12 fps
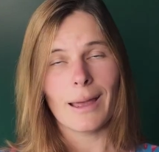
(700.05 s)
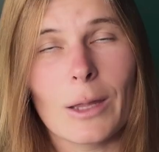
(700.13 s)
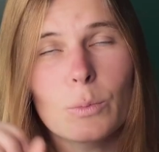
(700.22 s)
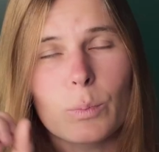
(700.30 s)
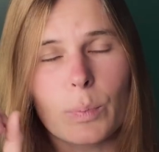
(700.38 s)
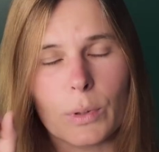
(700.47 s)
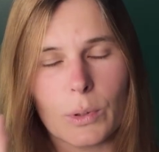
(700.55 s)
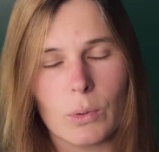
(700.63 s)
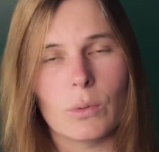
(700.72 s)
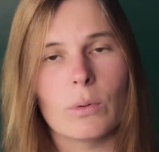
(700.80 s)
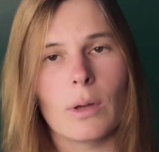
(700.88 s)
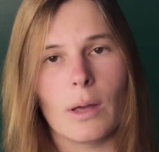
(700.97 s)
and
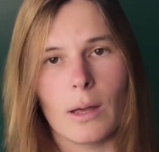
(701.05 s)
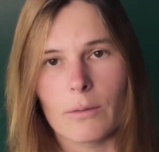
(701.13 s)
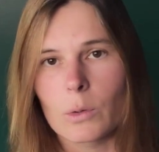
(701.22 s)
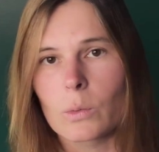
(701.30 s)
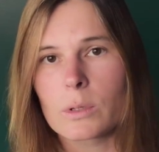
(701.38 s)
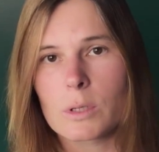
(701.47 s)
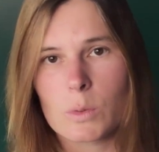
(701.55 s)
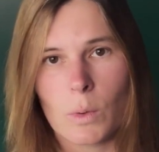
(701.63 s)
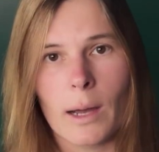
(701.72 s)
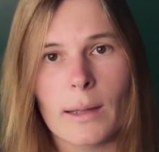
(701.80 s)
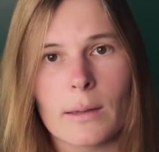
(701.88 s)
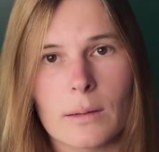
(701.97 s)
blew everyone's
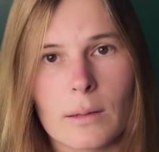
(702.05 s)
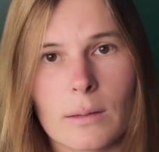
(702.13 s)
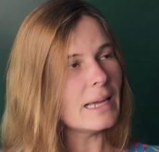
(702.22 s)
mind.